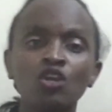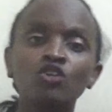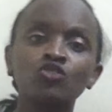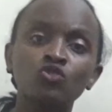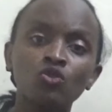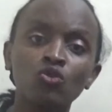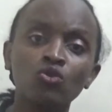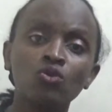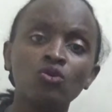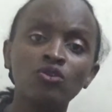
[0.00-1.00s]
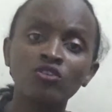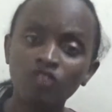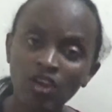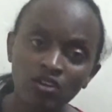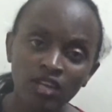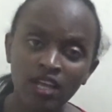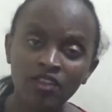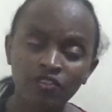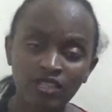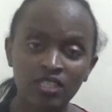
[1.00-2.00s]
So referral health
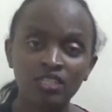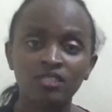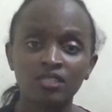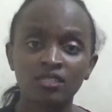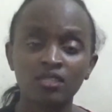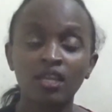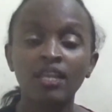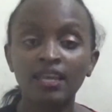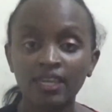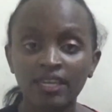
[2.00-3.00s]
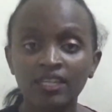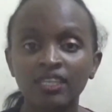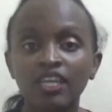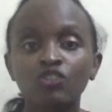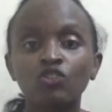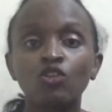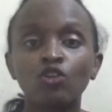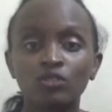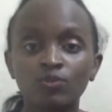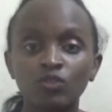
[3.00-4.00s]
facilities like Kenyatta National
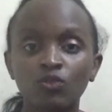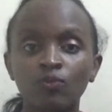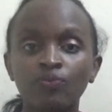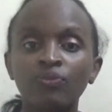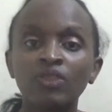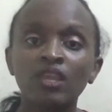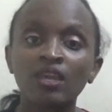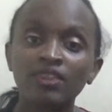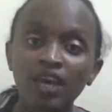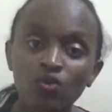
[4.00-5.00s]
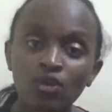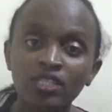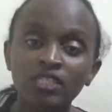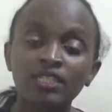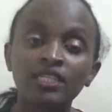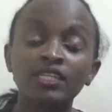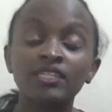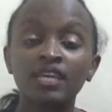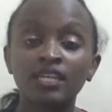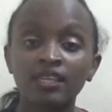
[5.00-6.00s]
Hospital, that one is
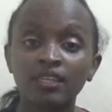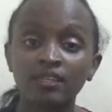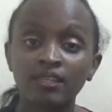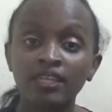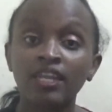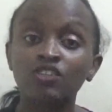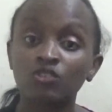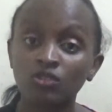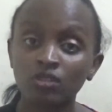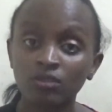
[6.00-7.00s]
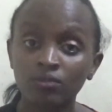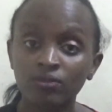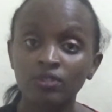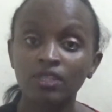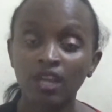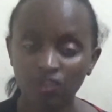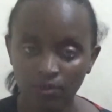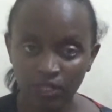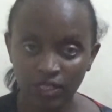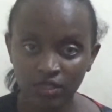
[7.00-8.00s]
under the national
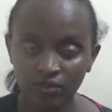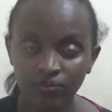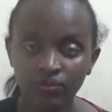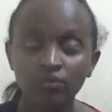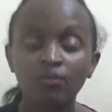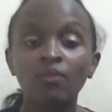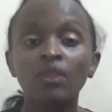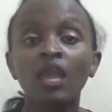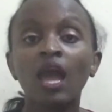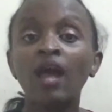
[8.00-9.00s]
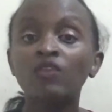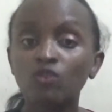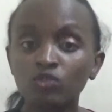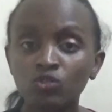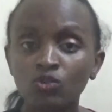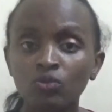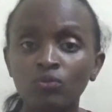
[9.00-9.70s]
government. And also